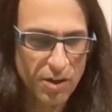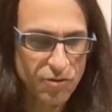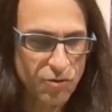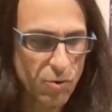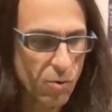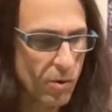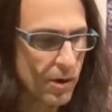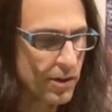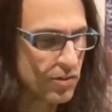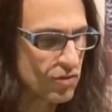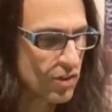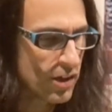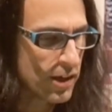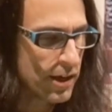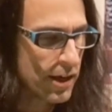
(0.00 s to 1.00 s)

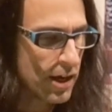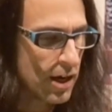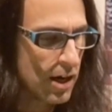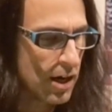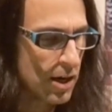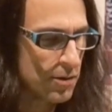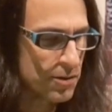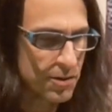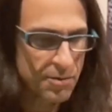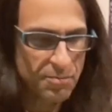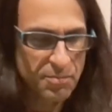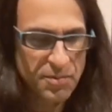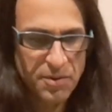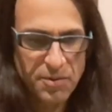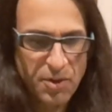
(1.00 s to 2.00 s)
toys.
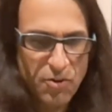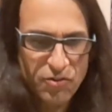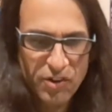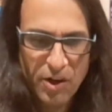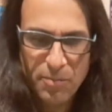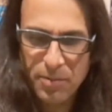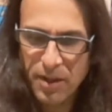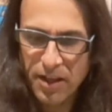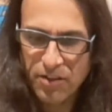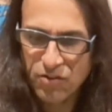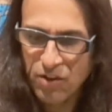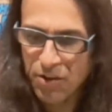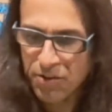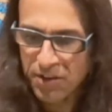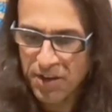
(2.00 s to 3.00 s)
Those airplanes,
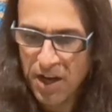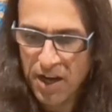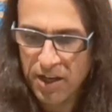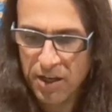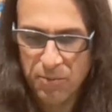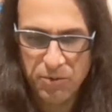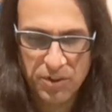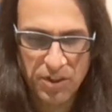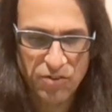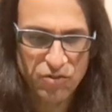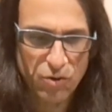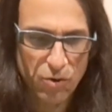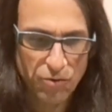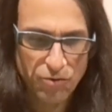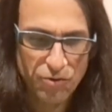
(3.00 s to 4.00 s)
though, did not come with these
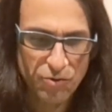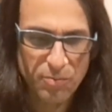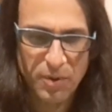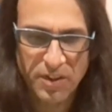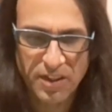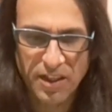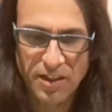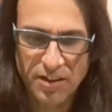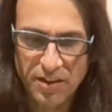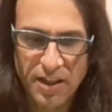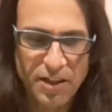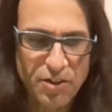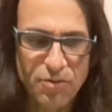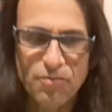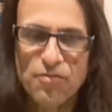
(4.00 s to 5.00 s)
soldiers, but they
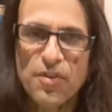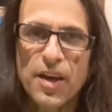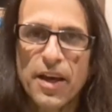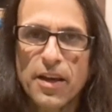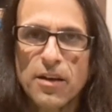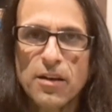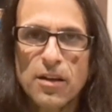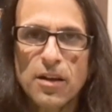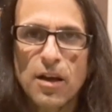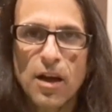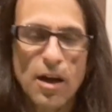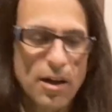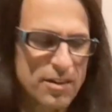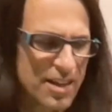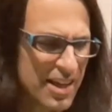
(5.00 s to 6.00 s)
do fit.
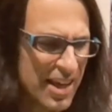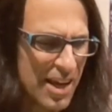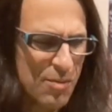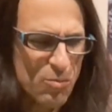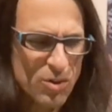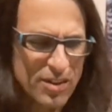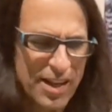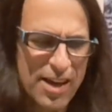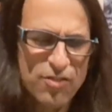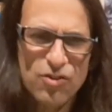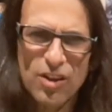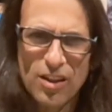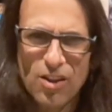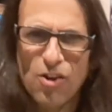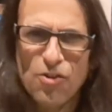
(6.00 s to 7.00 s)
They came with
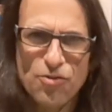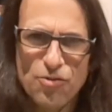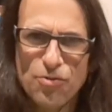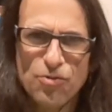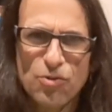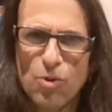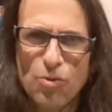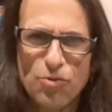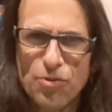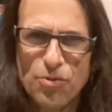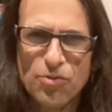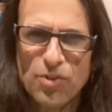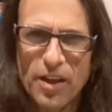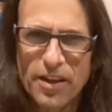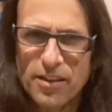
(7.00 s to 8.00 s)
actually larger
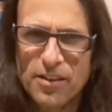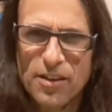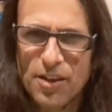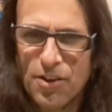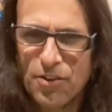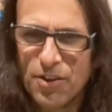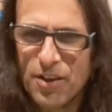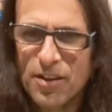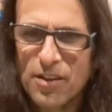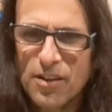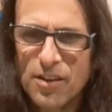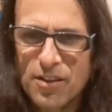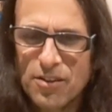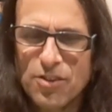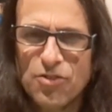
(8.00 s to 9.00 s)
soldiers, like,
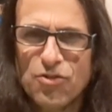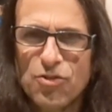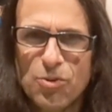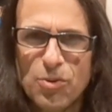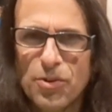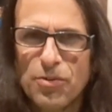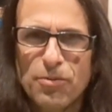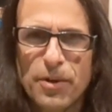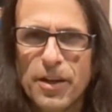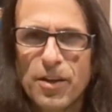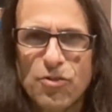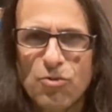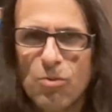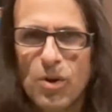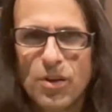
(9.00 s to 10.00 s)
the 2 or 3
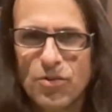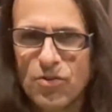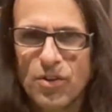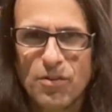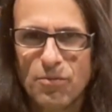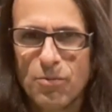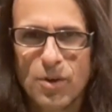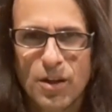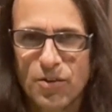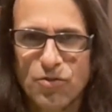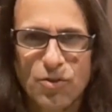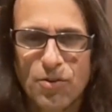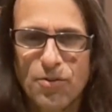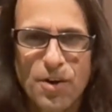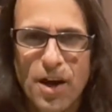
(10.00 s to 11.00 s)
inch ones, and really,
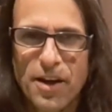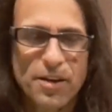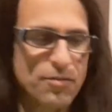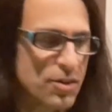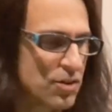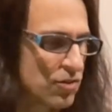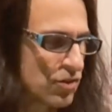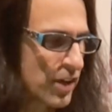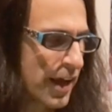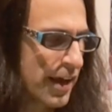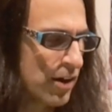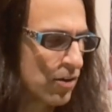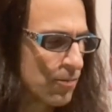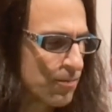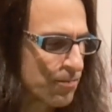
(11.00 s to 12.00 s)
so they're not even to
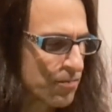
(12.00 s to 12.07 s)
scale.